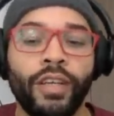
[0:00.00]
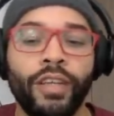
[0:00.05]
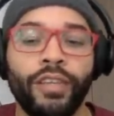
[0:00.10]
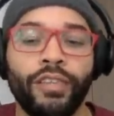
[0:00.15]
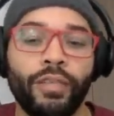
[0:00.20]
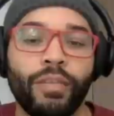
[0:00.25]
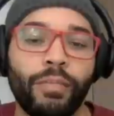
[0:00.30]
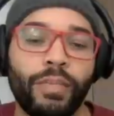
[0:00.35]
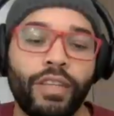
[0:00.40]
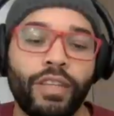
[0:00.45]

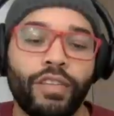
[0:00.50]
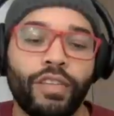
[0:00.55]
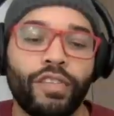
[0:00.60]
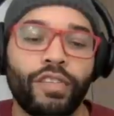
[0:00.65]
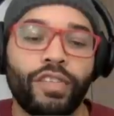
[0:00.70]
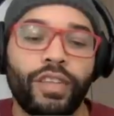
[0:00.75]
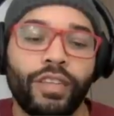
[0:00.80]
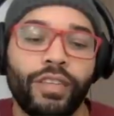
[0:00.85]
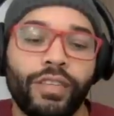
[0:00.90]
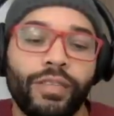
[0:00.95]
to me
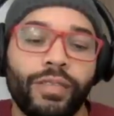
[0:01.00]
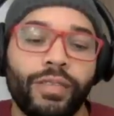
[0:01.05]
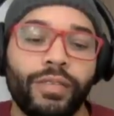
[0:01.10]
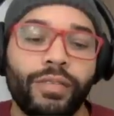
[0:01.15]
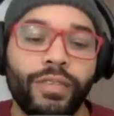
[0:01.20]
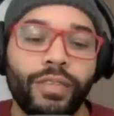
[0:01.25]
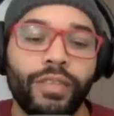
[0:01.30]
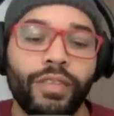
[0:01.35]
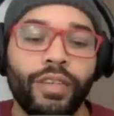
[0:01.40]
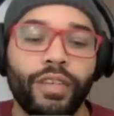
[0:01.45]
just
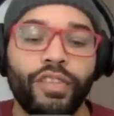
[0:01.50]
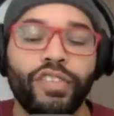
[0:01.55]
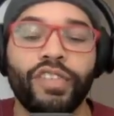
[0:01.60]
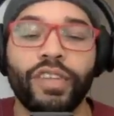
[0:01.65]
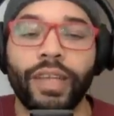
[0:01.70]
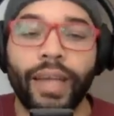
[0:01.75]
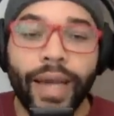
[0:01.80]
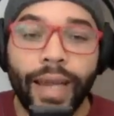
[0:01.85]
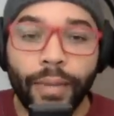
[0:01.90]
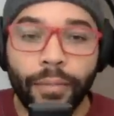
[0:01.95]
looked
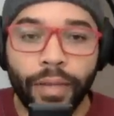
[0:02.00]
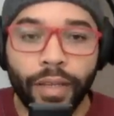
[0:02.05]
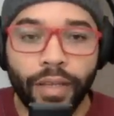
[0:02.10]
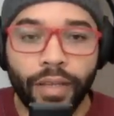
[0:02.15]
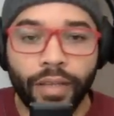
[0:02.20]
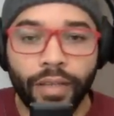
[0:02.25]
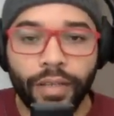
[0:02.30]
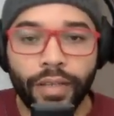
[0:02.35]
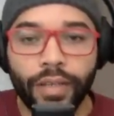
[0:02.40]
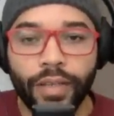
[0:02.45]

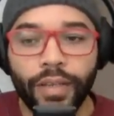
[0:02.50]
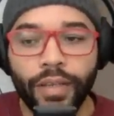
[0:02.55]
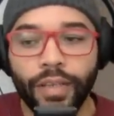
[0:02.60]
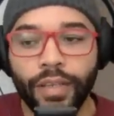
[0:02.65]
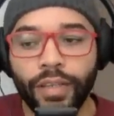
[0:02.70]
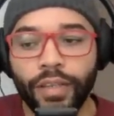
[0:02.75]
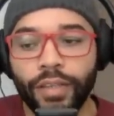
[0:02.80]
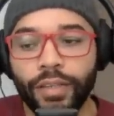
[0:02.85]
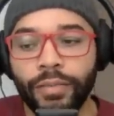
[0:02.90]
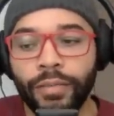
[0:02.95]
slimy and
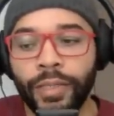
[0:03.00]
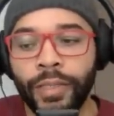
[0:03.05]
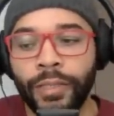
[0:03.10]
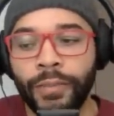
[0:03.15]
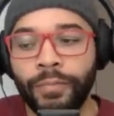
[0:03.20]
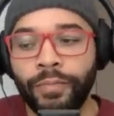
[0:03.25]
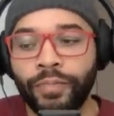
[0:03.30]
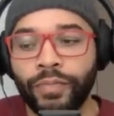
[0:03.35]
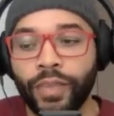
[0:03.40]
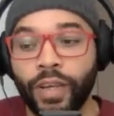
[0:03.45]
it looked
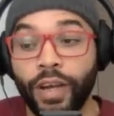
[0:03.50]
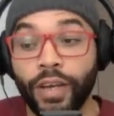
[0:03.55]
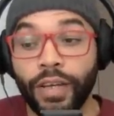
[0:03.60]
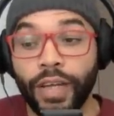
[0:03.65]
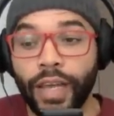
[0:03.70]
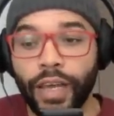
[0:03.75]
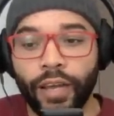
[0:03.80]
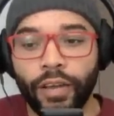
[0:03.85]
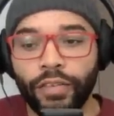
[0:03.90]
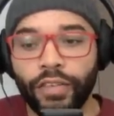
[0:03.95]

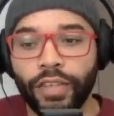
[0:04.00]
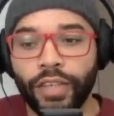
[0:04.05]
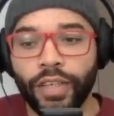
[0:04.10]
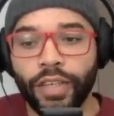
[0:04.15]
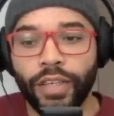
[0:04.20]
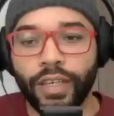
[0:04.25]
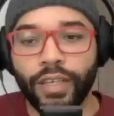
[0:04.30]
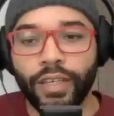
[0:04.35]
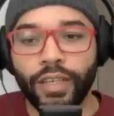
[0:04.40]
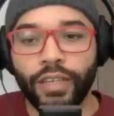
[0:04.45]

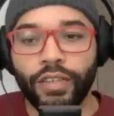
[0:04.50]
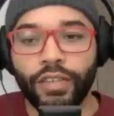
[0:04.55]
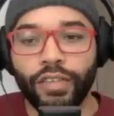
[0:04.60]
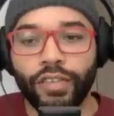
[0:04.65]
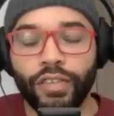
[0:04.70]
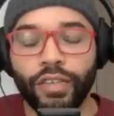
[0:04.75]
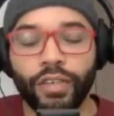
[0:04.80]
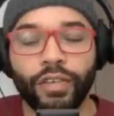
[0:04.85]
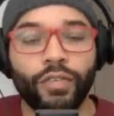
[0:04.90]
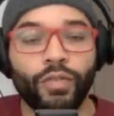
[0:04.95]
unhealthy and it
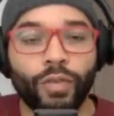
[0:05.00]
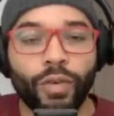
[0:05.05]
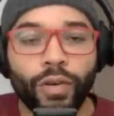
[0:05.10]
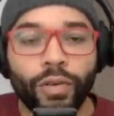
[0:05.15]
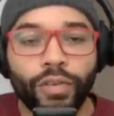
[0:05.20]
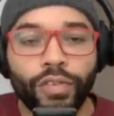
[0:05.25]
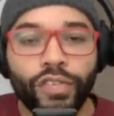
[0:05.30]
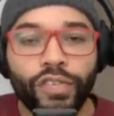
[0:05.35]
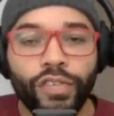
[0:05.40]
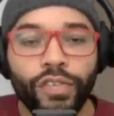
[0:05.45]
just looked
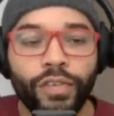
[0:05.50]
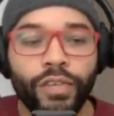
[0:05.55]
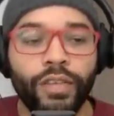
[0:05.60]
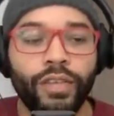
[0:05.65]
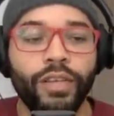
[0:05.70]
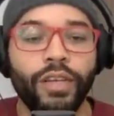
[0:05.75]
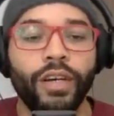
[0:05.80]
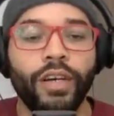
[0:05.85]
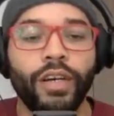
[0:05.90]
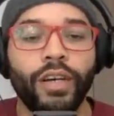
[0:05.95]
gross.
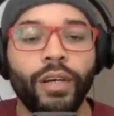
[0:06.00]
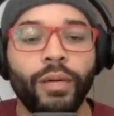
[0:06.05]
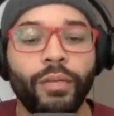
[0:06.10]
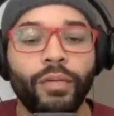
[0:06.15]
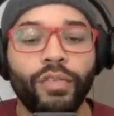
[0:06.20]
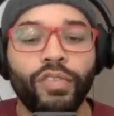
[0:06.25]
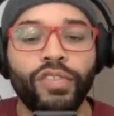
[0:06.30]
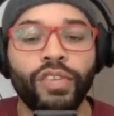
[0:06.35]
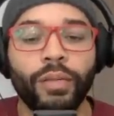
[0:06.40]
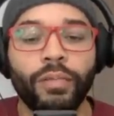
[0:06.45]
Uh, it
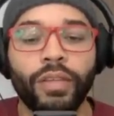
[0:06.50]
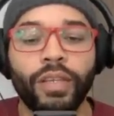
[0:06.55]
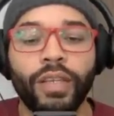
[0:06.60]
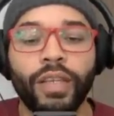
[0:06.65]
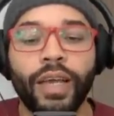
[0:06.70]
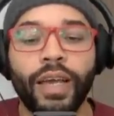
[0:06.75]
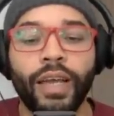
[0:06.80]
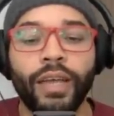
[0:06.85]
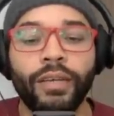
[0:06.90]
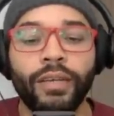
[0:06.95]
was something
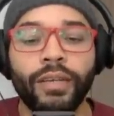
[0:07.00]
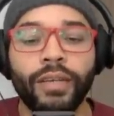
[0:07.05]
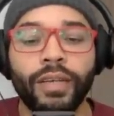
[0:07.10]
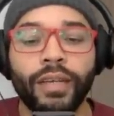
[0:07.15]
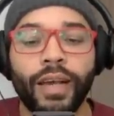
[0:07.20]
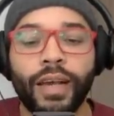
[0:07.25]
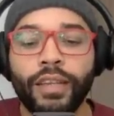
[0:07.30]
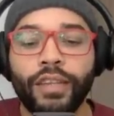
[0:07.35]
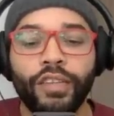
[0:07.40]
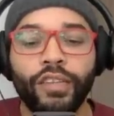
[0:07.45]
that
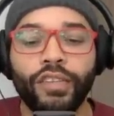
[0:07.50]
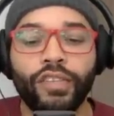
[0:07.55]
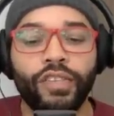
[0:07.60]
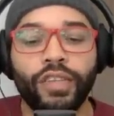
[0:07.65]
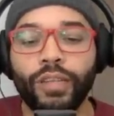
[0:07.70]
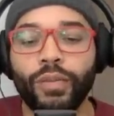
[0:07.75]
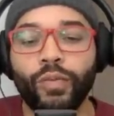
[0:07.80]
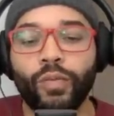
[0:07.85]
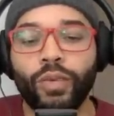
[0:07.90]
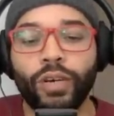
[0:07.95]
I just
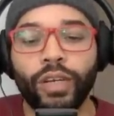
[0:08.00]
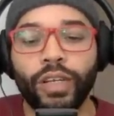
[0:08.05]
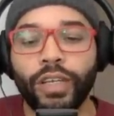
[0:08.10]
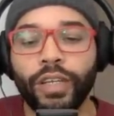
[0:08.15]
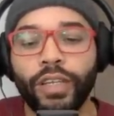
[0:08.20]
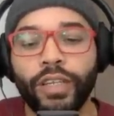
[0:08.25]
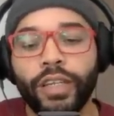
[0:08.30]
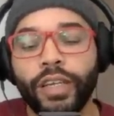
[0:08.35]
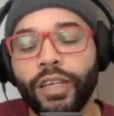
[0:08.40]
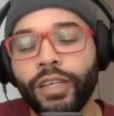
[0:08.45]
didn't want
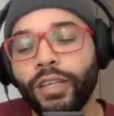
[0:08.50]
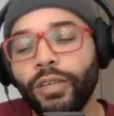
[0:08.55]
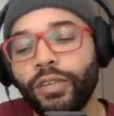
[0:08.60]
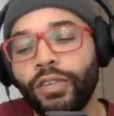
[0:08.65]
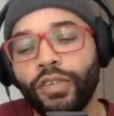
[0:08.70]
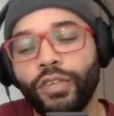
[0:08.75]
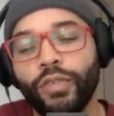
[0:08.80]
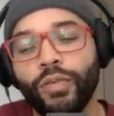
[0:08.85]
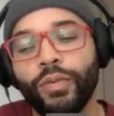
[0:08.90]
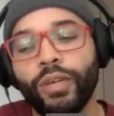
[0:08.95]
anything to
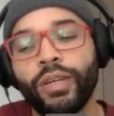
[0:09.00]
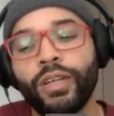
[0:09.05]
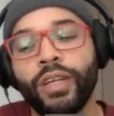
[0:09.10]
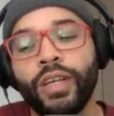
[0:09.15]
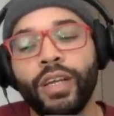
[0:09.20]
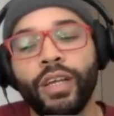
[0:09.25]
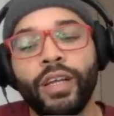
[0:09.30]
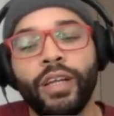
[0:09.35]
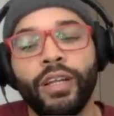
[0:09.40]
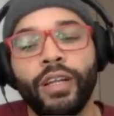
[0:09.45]
do with.
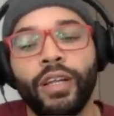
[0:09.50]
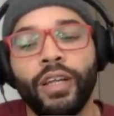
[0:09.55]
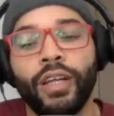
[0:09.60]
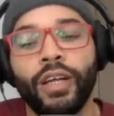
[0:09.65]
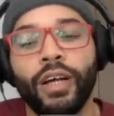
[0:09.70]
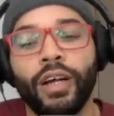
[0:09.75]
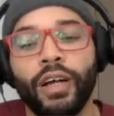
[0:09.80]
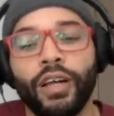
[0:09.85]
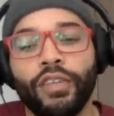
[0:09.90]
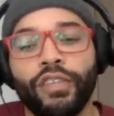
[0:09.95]

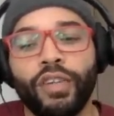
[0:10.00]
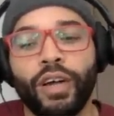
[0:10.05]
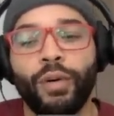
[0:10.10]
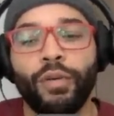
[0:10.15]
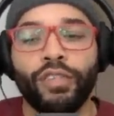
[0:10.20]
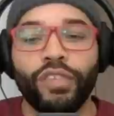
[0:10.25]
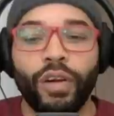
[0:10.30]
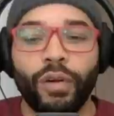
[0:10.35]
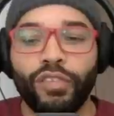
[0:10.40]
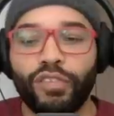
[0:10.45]
Uh, so I
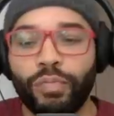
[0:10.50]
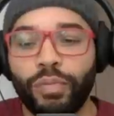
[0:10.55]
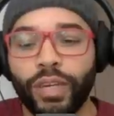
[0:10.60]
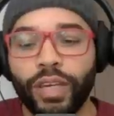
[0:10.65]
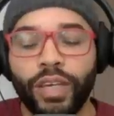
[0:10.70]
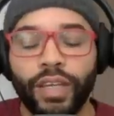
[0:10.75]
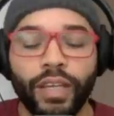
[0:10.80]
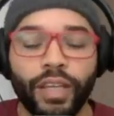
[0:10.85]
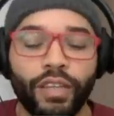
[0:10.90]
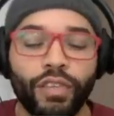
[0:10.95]
was always
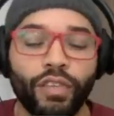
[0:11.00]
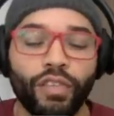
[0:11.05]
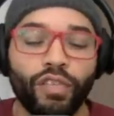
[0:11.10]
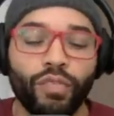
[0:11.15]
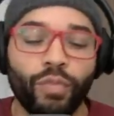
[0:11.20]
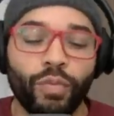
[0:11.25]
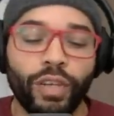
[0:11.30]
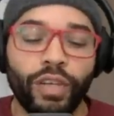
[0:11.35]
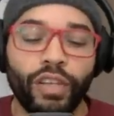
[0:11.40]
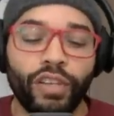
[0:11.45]
picking at
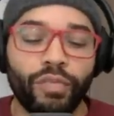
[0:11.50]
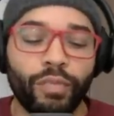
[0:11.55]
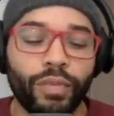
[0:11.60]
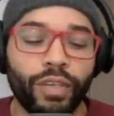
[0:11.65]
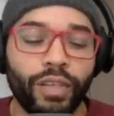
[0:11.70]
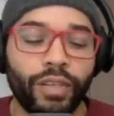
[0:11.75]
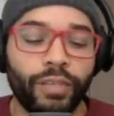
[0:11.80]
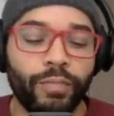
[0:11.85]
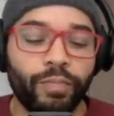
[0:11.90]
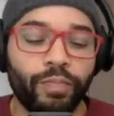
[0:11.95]
those wings,
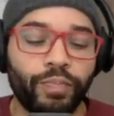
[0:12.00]
but